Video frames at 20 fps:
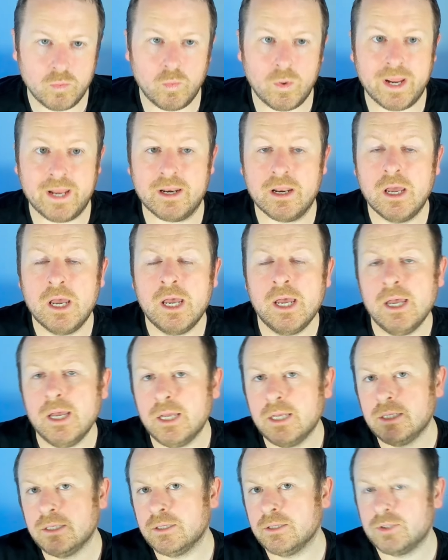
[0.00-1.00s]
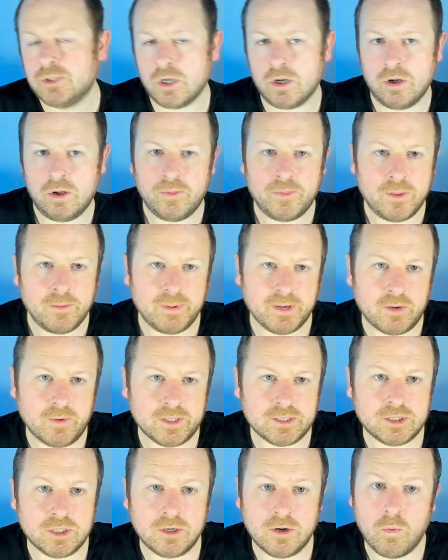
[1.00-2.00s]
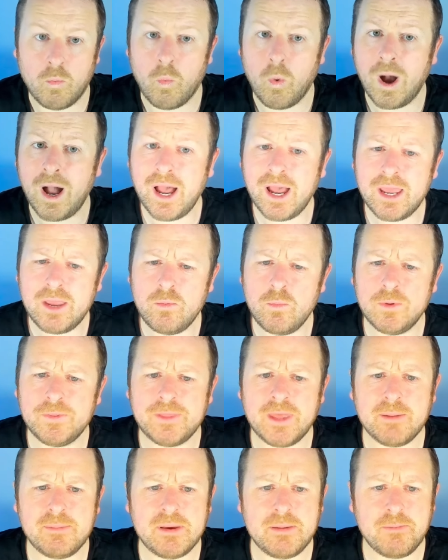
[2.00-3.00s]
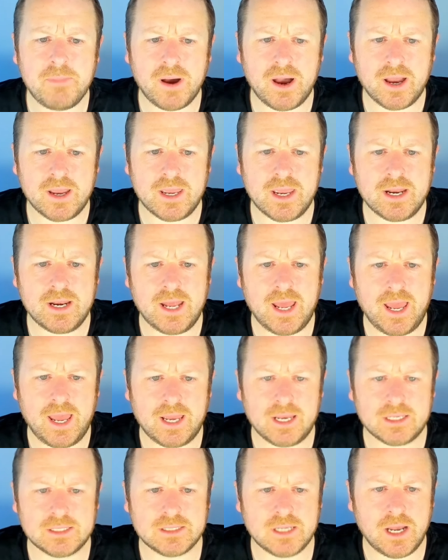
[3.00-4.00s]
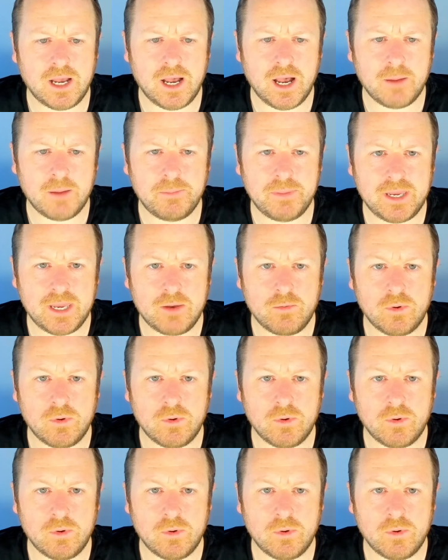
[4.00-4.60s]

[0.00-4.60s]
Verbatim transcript: win. So, the big question why would they be buying XRP?